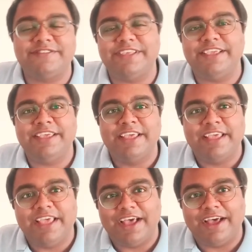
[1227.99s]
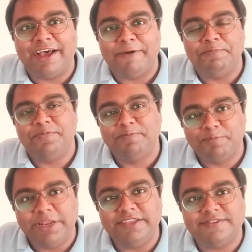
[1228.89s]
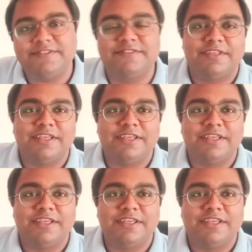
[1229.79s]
say, please